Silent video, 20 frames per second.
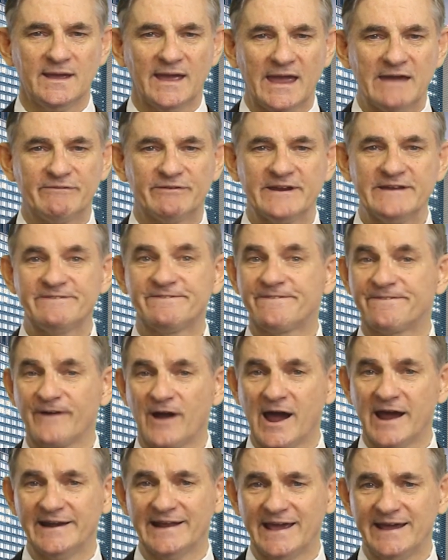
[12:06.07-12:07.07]
every
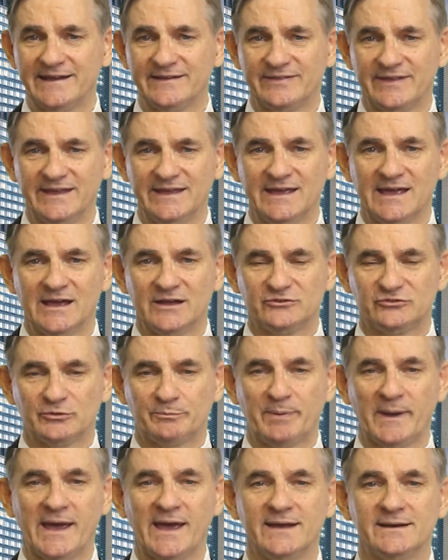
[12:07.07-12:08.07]
Friday the
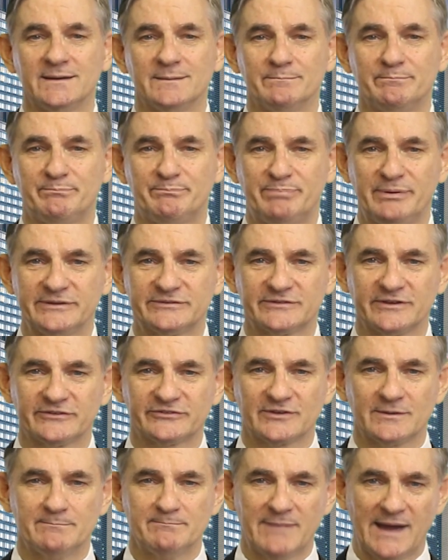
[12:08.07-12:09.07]
Japan Business
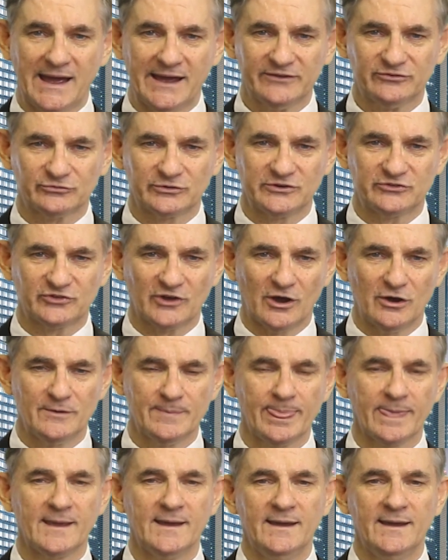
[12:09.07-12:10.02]
Mastery Show,